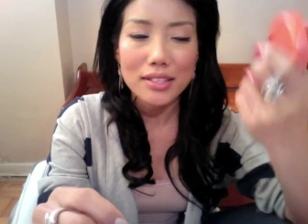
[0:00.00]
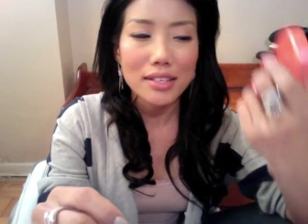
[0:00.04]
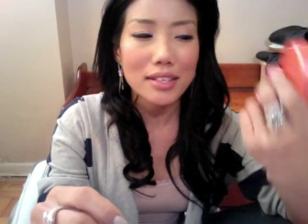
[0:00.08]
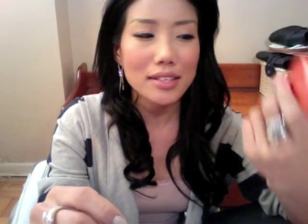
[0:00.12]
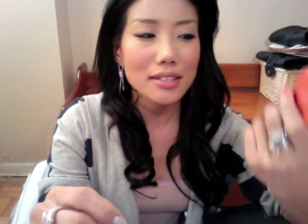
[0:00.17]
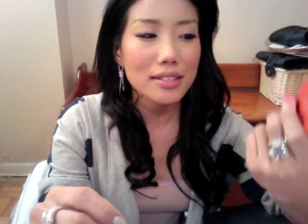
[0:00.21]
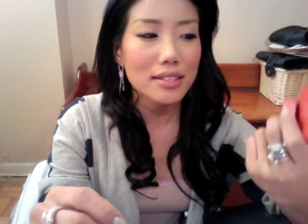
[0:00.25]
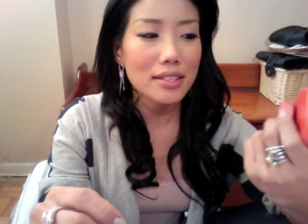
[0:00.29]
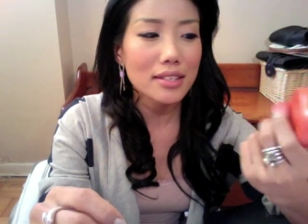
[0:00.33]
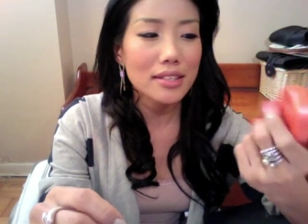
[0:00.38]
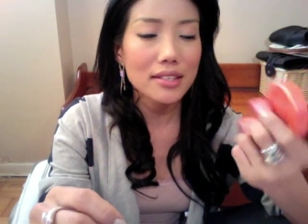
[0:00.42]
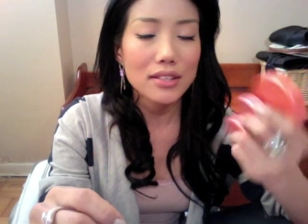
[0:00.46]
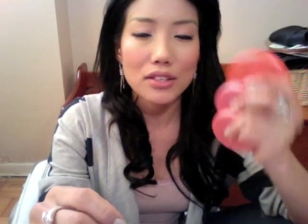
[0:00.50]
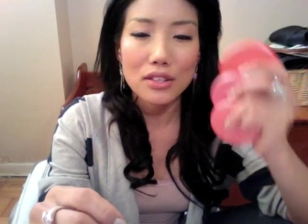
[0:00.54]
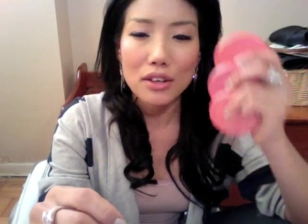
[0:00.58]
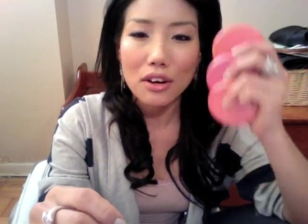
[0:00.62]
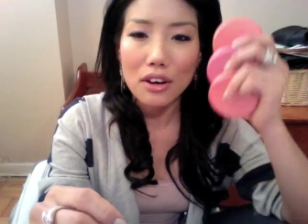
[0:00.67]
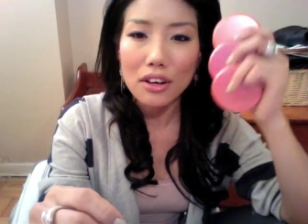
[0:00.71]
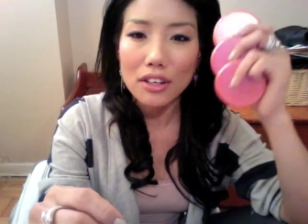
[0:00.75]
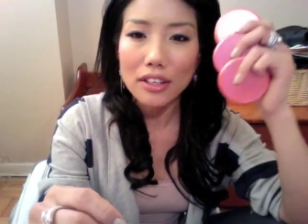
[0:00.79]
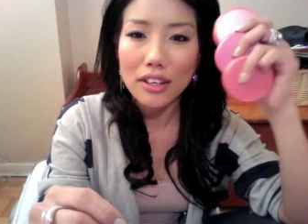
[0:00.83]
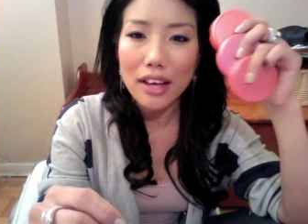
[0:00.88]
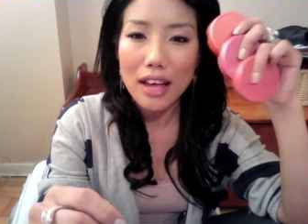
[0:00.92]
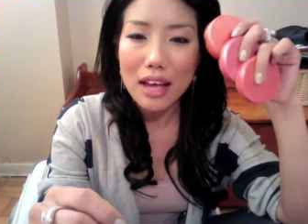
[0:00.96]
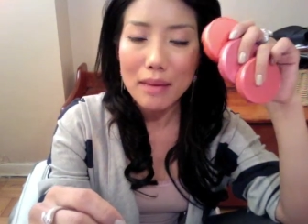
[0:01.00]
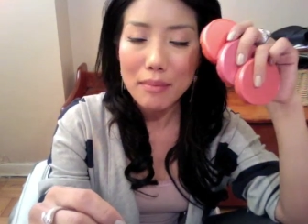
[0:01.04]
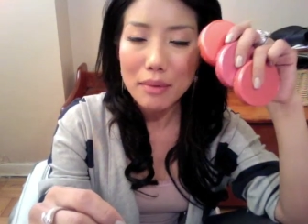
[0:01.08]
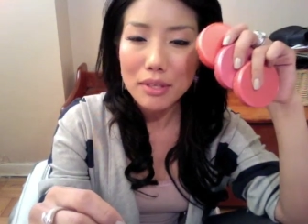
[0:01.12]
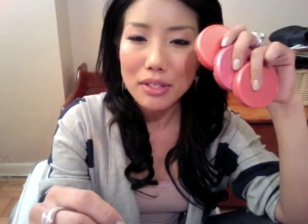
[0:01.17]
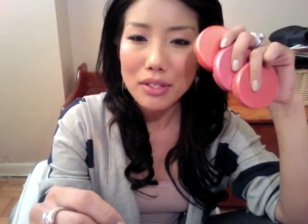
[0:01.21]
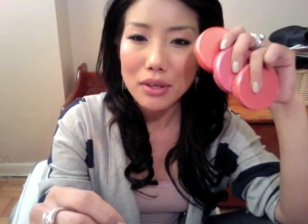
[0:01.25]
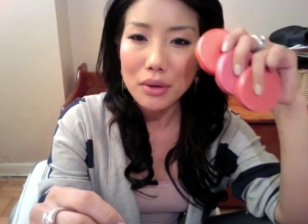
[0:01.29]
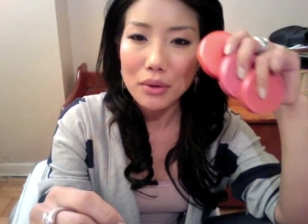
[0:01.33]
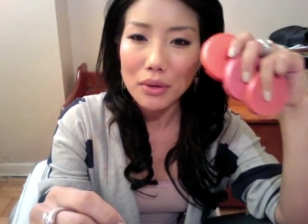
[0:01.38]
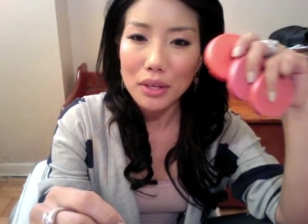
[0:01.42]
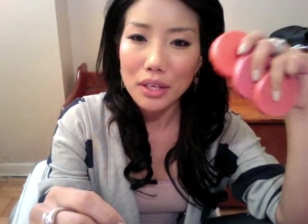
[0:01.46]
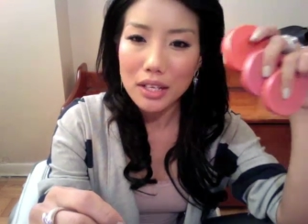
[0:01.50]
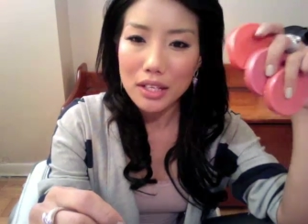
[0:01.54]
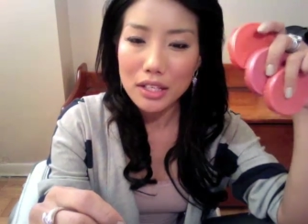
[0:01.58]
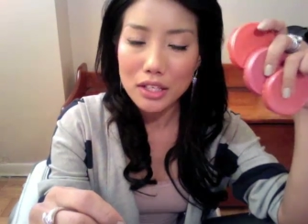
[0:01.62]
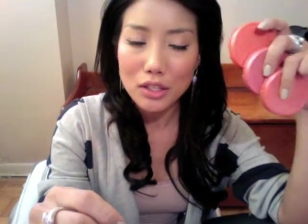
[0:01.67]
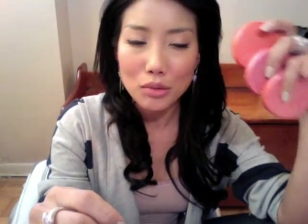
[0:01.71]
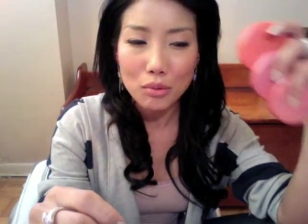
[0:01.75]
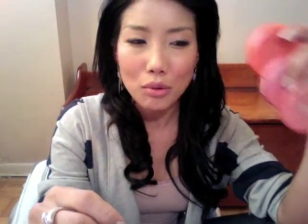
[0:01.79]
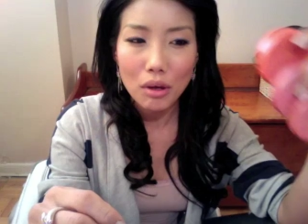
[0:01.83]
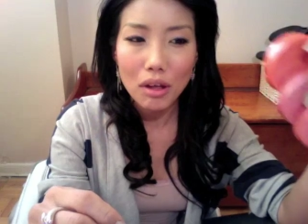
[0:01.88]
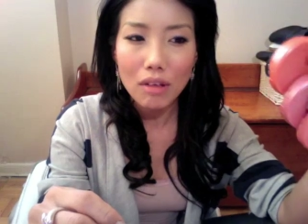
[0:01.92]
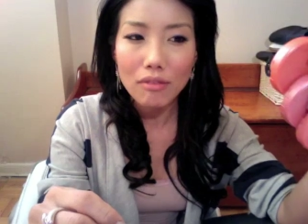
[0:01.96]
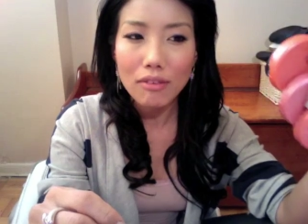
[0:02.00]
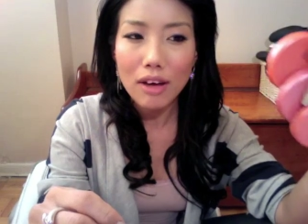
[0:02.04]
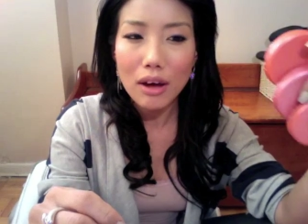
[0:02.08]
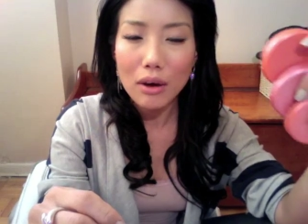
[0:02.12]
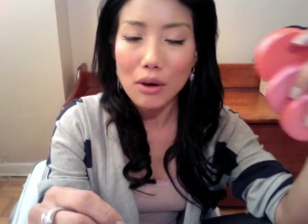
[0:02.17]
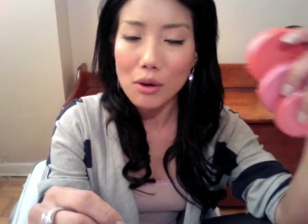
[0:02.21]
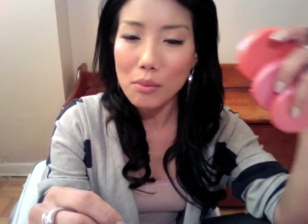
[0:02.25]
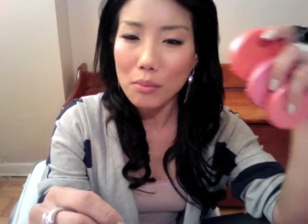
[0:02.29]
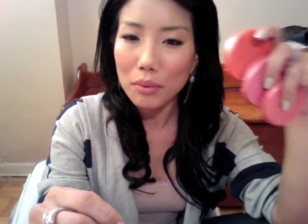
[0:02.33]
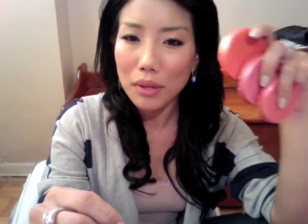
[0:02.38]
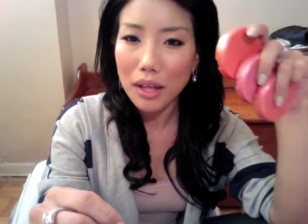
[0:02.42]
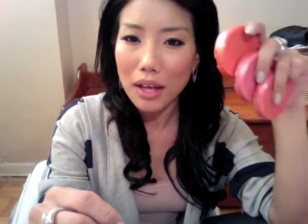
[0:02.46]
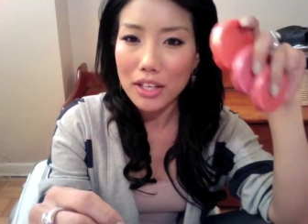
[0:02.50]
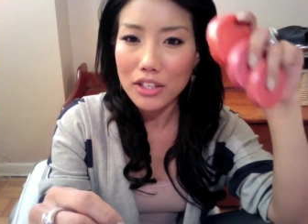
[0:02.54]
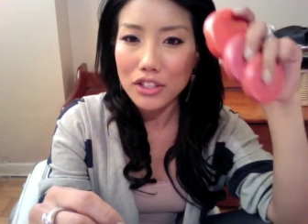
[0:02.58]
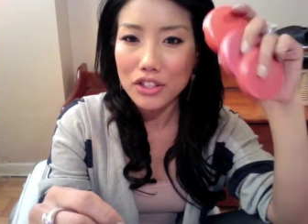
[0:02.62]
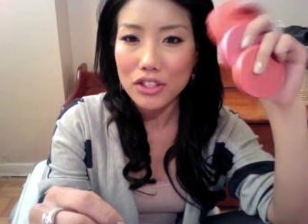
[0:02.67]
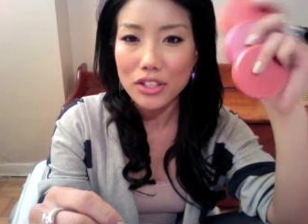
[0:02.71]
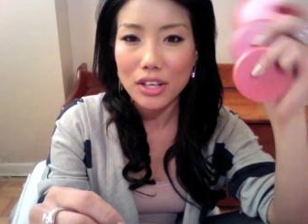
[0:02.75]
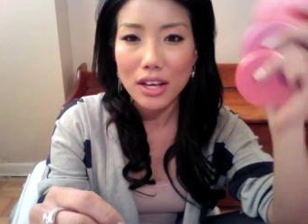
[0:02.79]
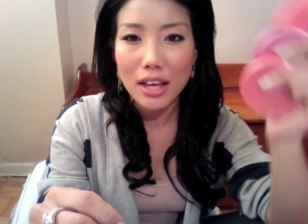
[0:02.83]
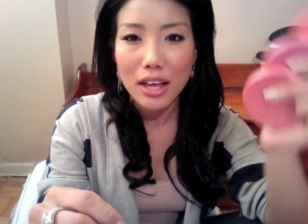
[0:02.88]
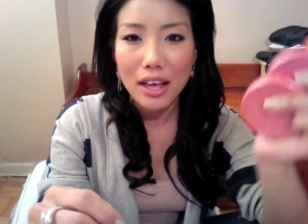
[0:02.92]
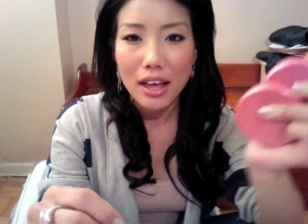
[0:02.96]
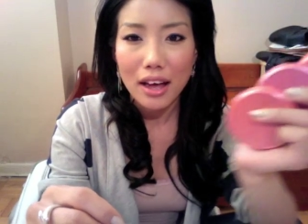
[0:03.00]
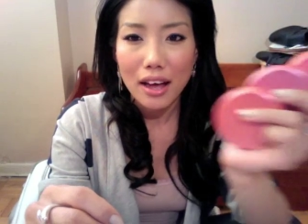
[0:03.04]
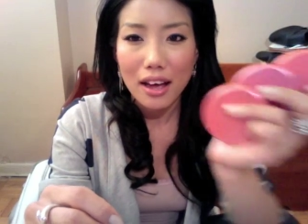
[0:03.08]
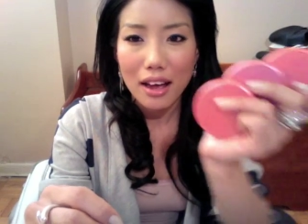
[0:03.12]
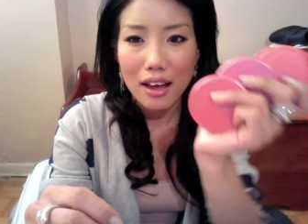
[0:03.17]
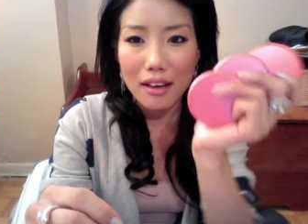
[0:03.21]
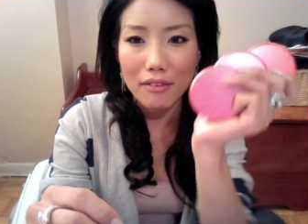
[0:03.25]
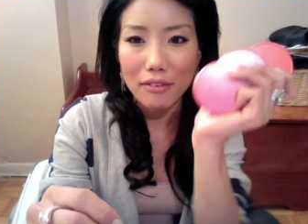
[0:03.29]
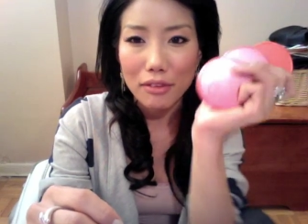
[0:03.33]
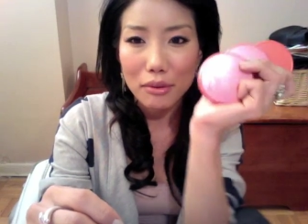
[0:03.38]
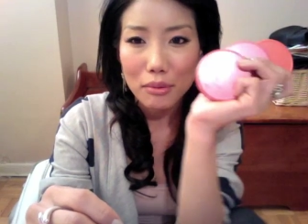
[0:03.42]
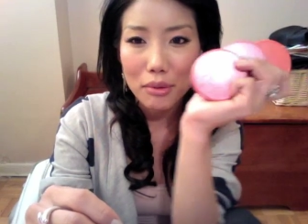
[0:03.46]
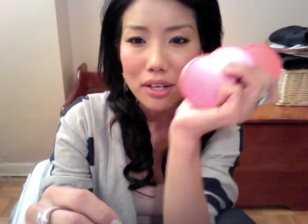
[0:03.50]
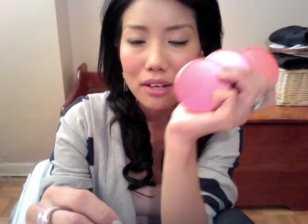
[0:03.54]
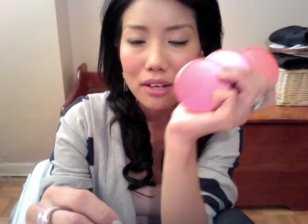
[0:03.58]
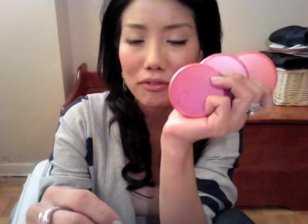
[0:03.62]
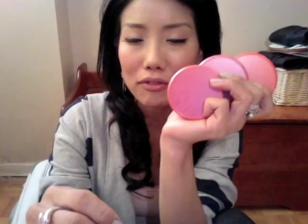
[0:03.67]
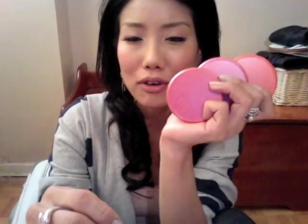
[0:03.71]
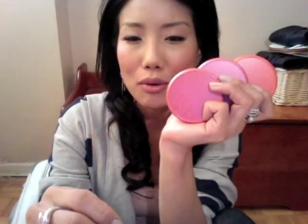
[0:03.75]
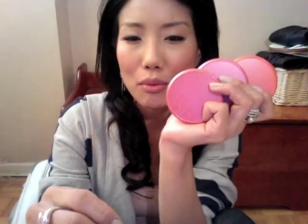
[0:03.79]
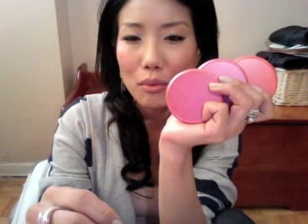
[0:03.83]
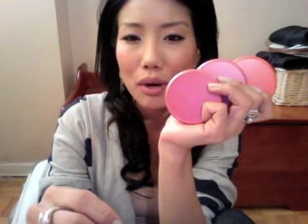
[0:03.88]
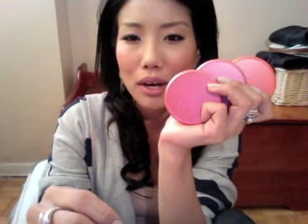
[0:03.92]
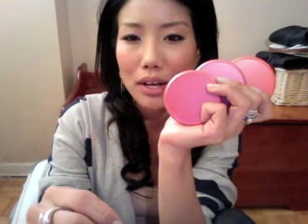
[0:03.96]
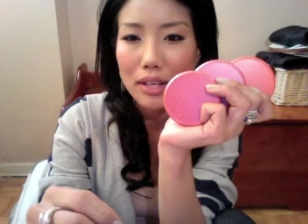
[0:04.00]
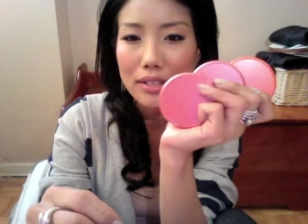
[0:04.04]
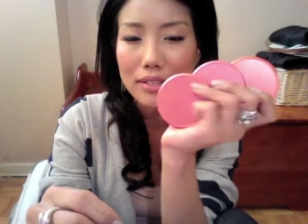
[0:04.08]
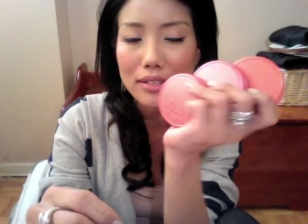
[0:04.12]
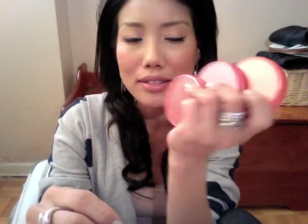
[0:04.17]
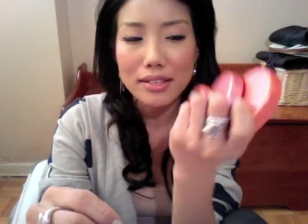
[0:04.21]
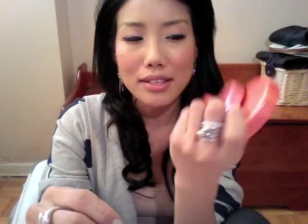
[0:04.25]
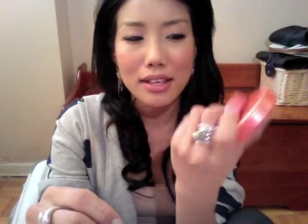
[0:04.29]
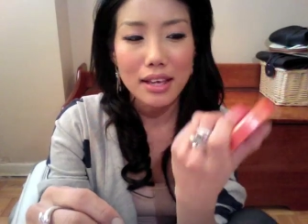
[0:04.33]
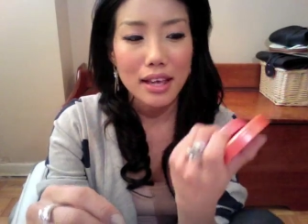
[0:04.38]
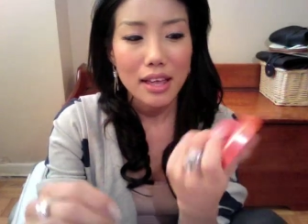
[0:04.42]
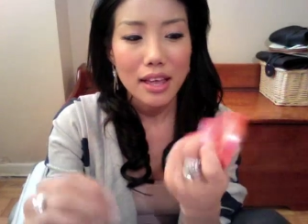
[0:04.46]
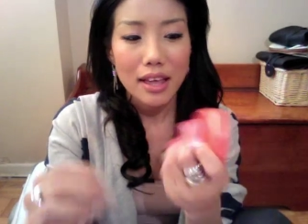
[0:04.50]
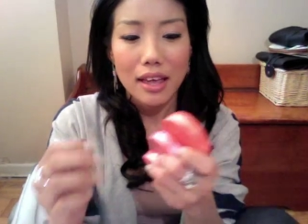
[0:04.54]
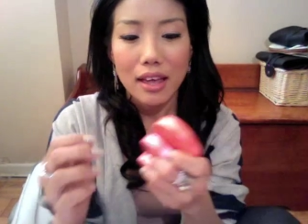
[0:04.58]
This is a Tarte Amazonian 12 Hour Blush. I have three different ones.